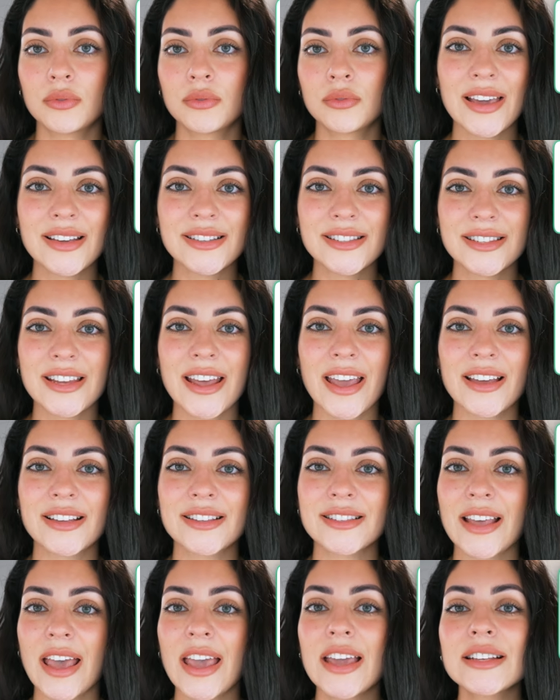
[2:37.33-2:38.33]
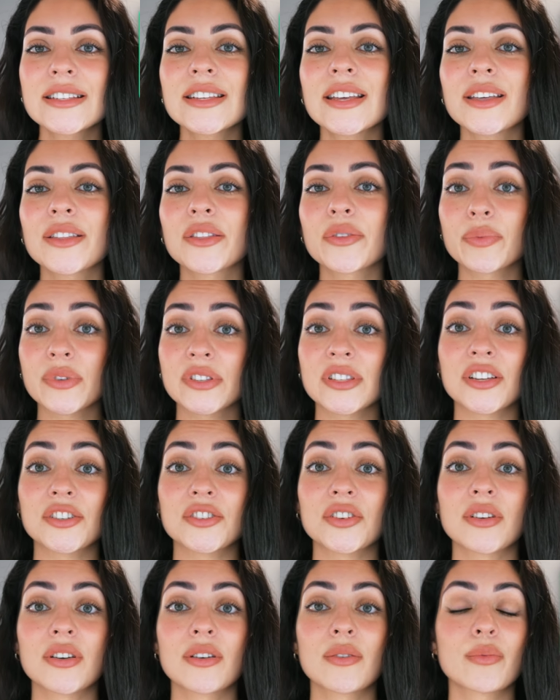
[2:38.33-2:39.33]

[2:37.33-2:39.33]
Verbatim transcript: King's takes 18th position